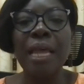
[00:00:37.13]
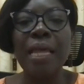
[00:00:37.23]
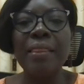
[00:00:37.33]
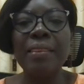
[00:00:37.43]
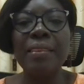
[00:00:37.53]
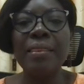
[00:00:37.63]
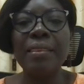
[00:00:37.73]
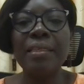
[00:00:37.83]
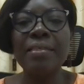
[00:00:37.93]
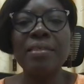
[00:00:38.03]
And
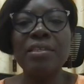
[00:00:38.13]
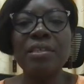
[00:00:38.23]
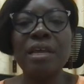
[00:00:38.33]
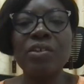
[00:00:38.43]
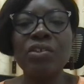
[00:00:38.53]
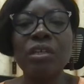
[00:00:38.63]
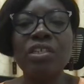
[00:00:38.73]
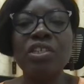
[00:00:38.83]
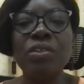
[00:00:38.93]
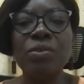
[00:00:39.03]
this is actually
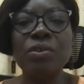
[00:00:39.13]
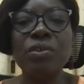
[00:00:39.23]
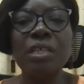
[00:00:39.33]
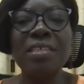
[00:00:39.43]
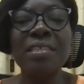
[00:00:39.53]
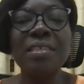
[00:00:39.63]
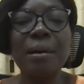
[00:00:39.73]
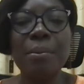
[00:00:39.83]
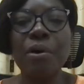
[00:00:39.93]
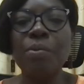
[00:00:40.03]
due to the
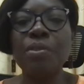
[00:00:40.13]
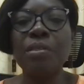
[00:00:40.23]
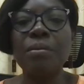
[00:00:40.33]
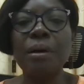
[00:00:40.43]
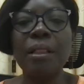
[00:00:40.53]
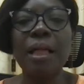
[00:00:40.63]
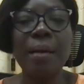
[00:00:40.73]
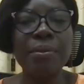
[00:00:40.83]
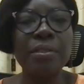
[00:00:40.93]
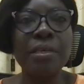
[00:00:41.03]
suboptimal
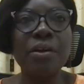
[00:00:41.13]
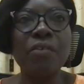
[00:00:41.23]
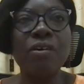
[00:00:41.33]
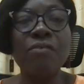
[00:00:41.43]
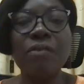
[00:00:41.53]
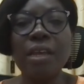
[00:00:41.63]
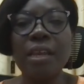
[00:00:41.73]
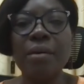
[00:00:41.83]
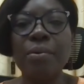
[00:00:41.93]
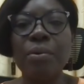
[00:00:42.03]
uptake of
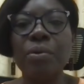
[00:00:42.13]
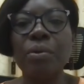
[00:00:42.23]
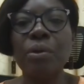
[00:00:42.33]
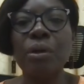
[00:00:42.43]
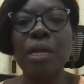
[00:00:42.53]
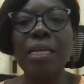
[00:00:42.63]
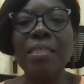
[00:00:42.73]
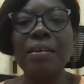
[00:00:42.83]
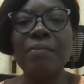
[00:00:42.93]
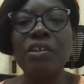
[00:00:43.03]
available
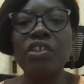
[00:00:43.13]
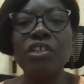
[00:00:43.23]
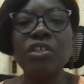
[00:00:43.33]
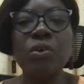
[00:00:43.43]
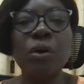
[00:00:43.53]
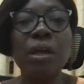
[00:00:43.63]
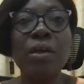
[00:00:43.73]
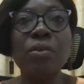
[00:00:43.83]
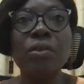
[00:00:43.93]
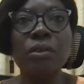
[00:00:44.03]
interventions or
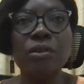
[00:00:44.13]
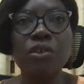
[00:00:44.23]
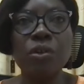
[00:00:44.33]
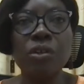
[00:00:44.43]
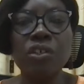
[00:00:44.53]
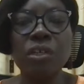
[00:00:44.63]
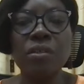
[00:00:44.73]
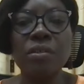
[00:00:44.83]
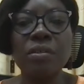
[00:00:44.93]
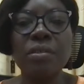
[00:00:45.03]
health
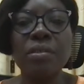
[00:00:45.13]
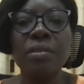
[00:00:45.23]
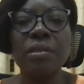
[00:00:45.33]
solutions.